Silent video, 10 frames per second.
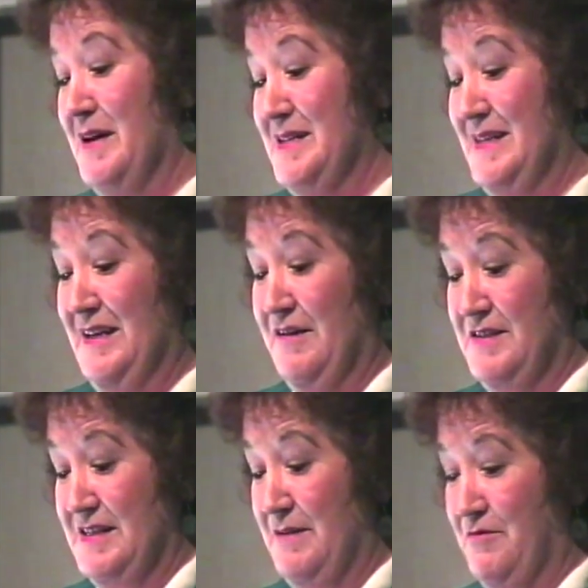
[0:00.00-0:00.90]
amazingly
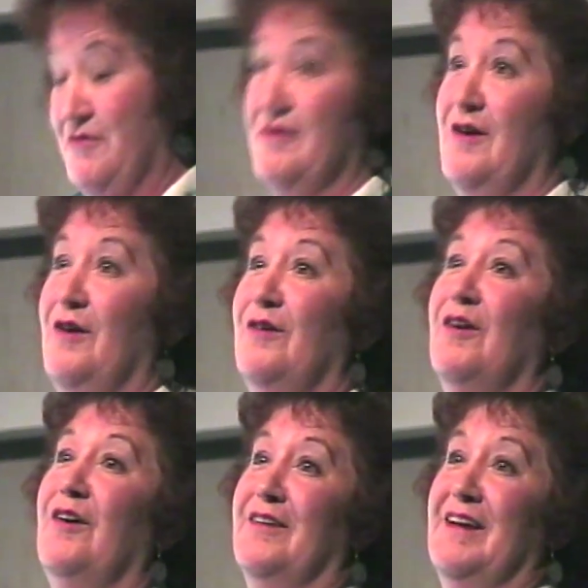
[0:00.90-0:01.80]
enough, slept through the whole
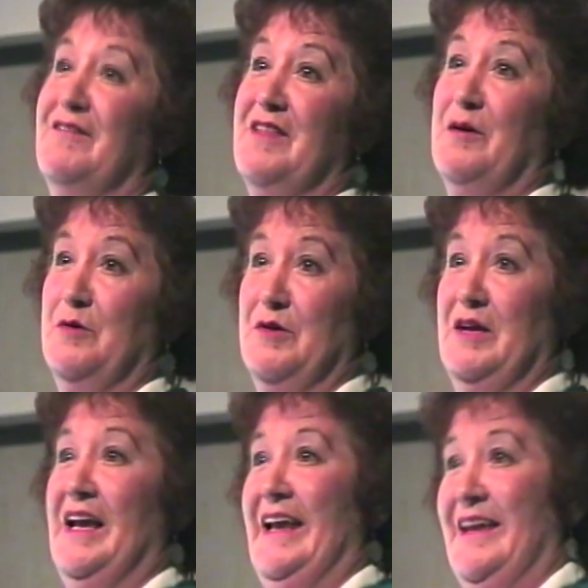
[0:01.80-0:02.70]
lot, even though we were
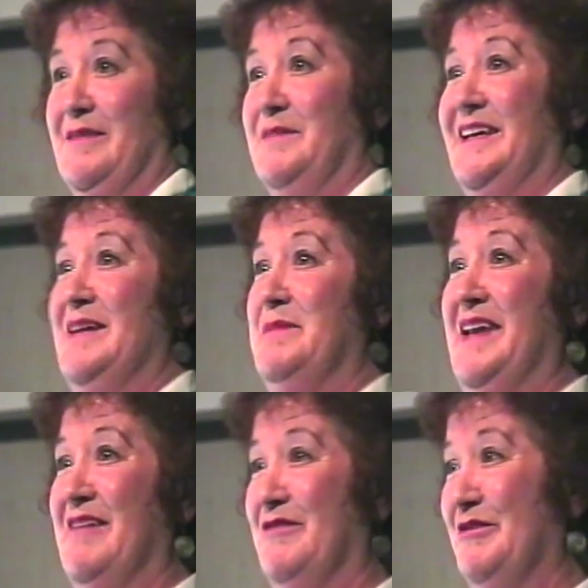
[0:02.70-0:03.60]
yelling at them to come
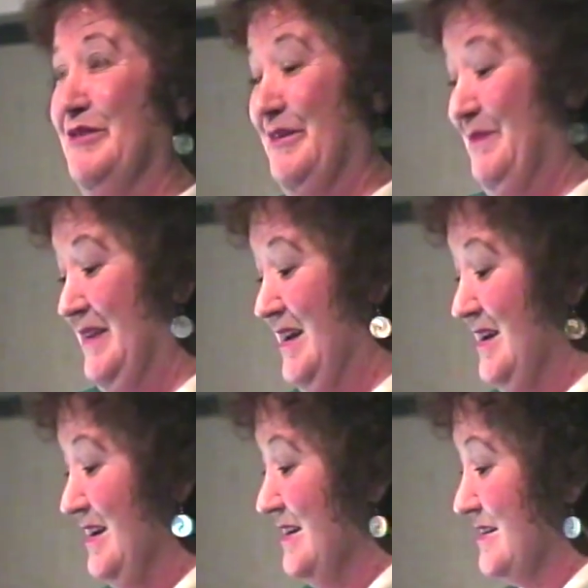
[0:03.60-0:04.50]
and have a look.
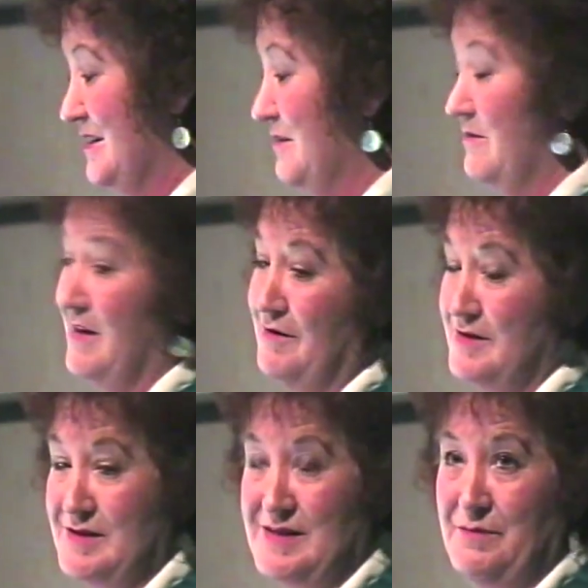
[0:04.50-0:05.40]
So they
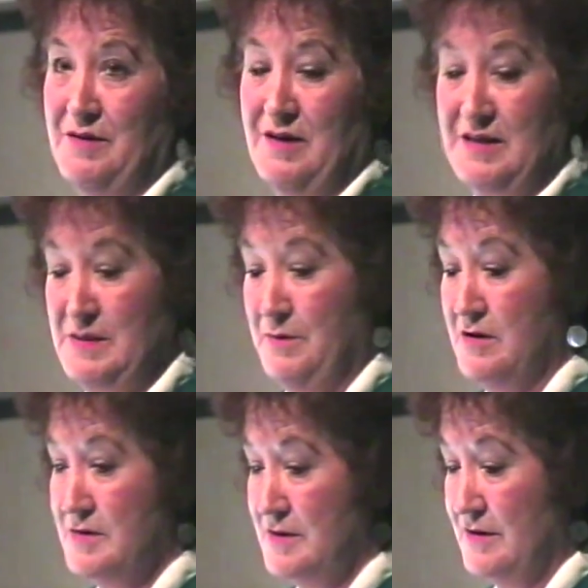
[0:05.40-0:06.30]
were just some of the
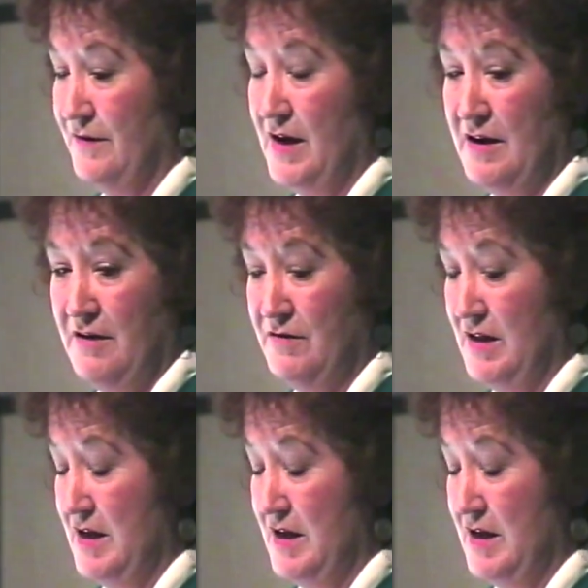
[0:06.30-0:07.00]
experiences I've had over